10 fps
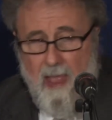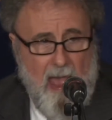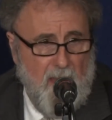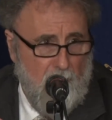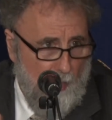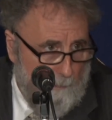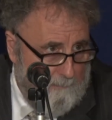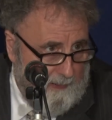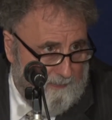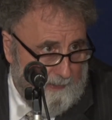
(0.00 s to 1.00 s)
and not
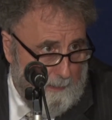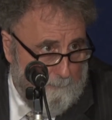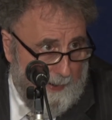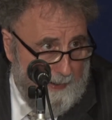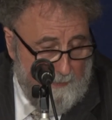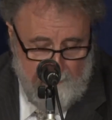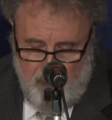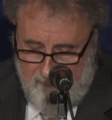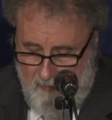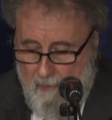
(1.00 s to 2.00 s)
meeting the
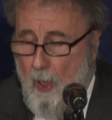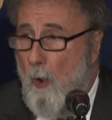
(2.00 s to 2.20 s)
biodiversity,